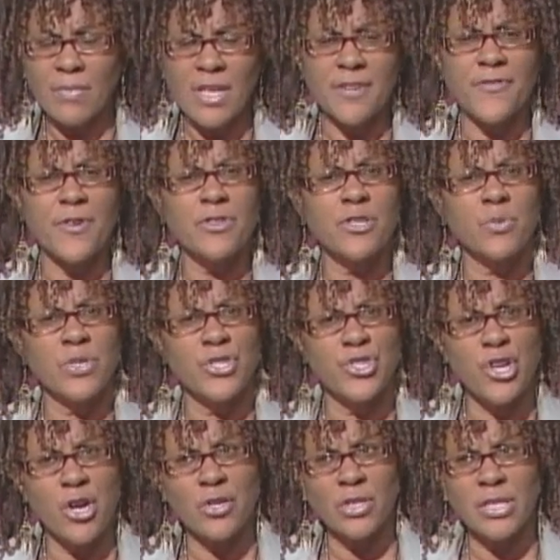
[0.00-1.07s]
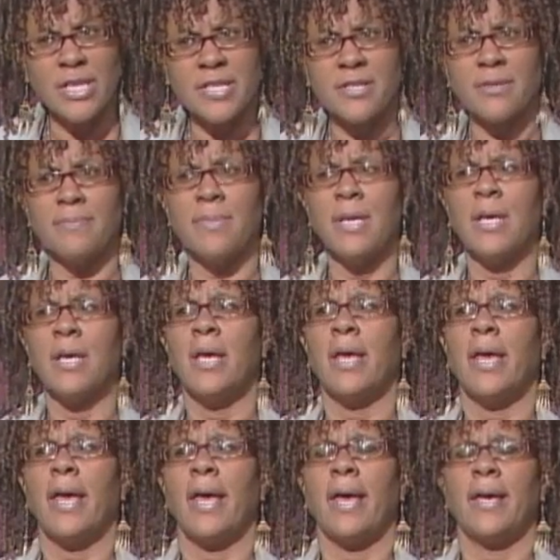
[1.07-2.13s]
At first, it was journalism
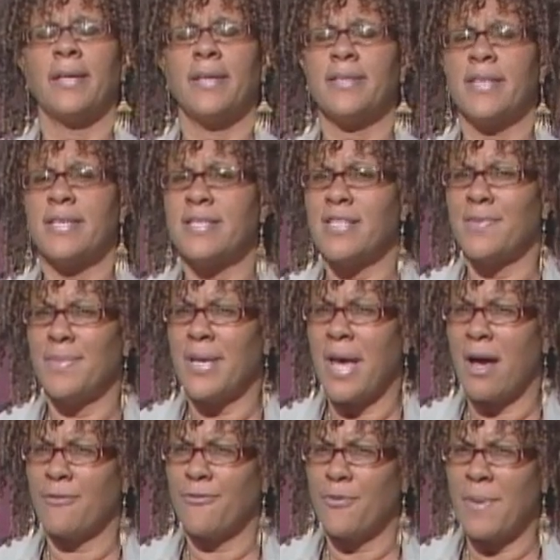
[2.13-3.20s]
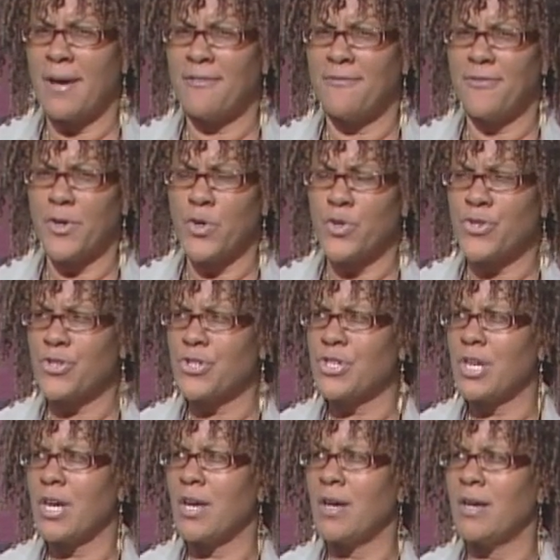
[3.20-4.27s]
and I, uh, they sent me out for my first
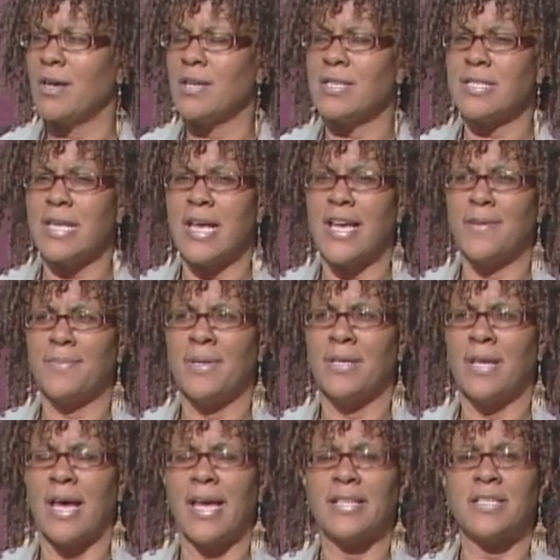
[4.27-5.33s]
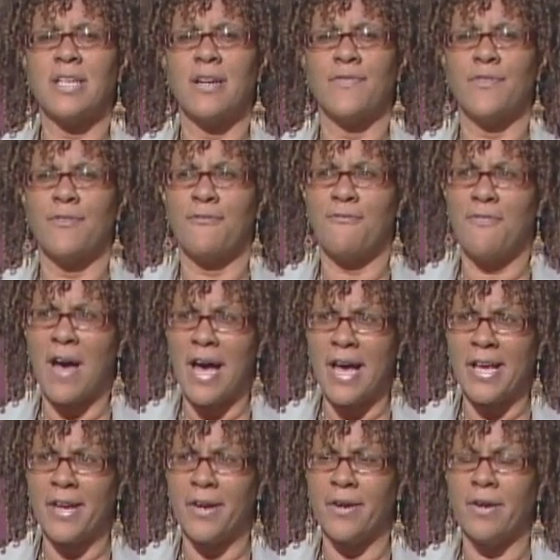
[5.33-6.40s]
uh, assignment. I had to cover a
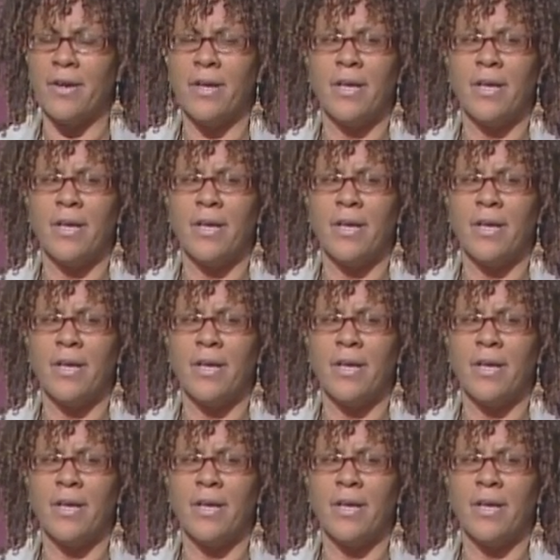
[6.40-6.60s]
fire.